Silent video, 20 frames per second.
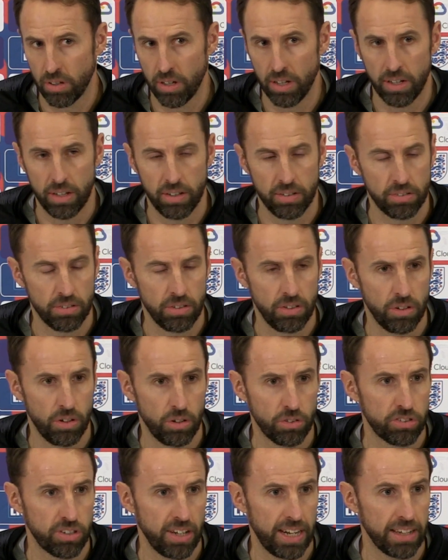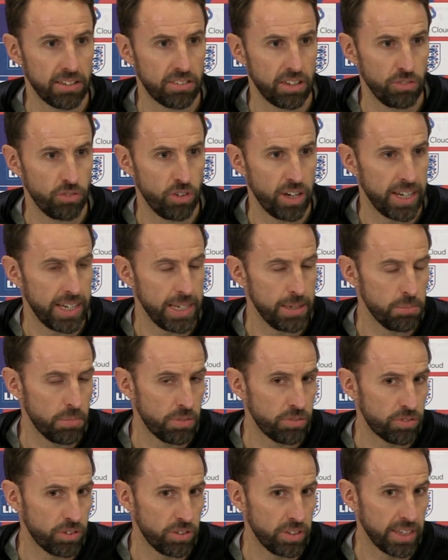uh, not selecting Raheem
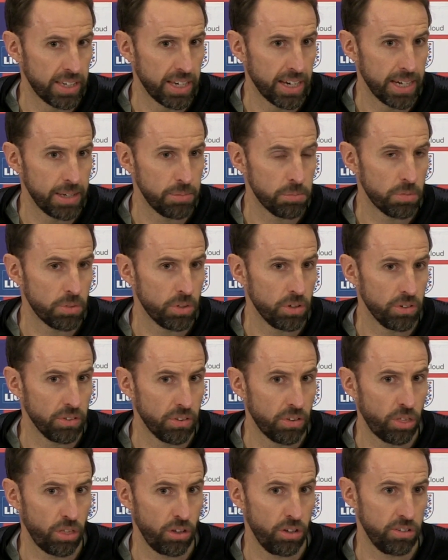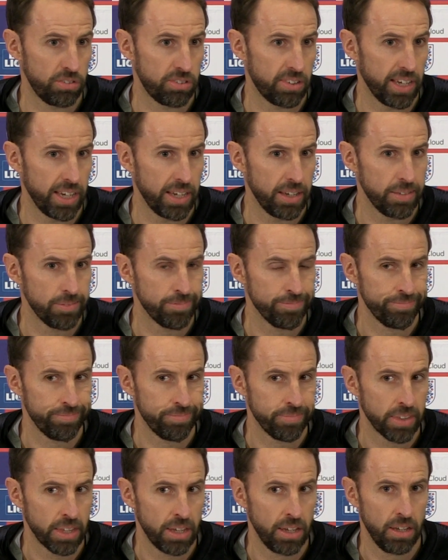for the game on Thursday.
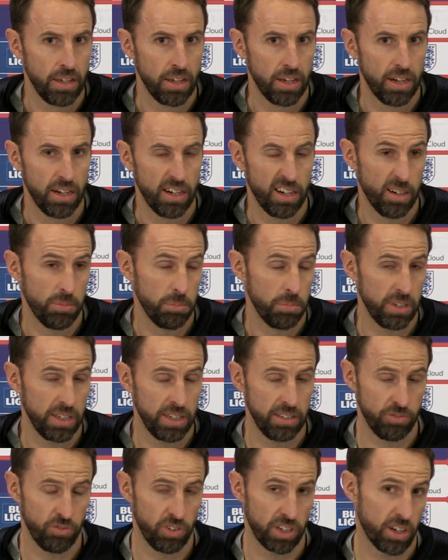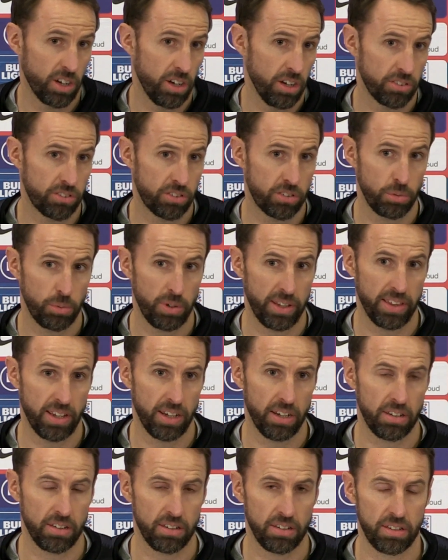Um, in regards to
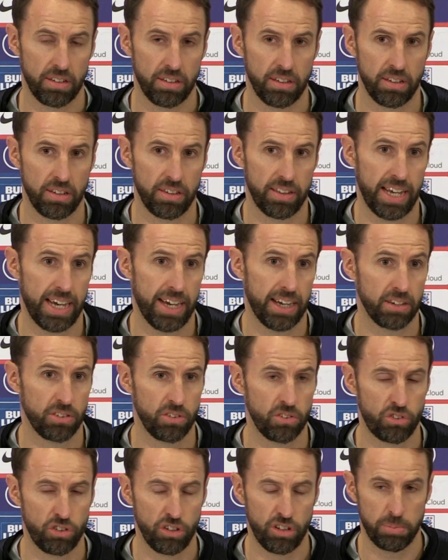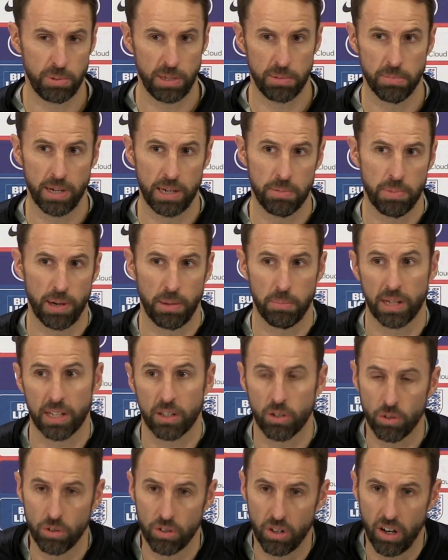whether that should have been made
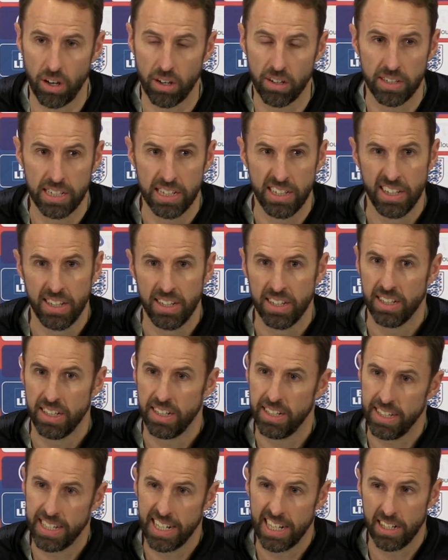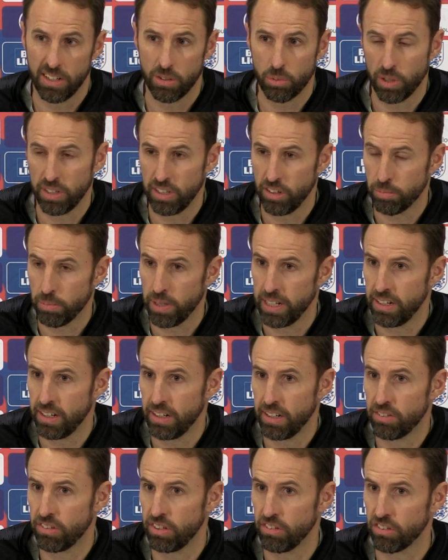public or not, in the end, when you've made a
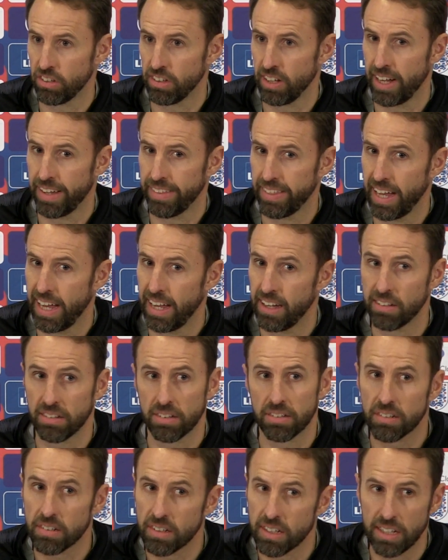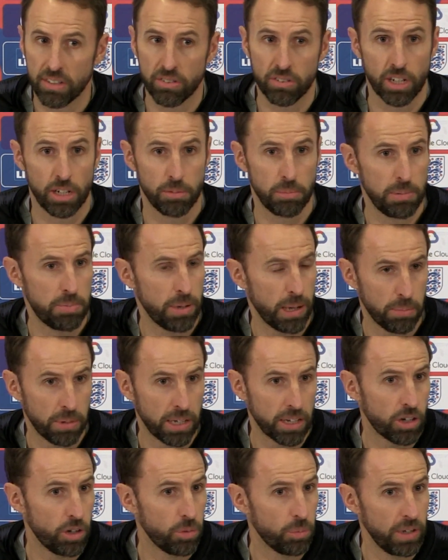decision like that, it's going to be
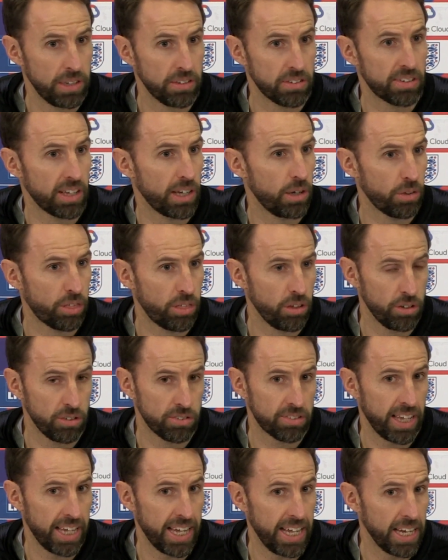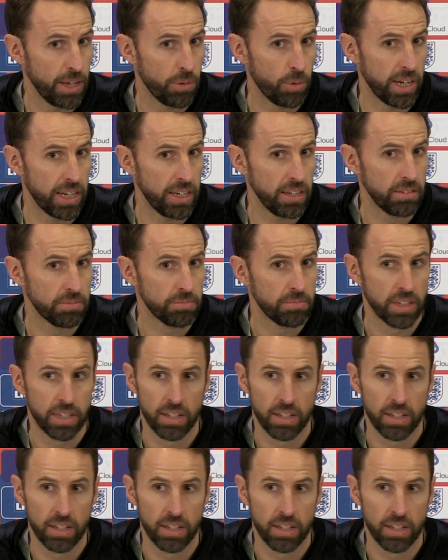public on Wednesday or Thursday anyway,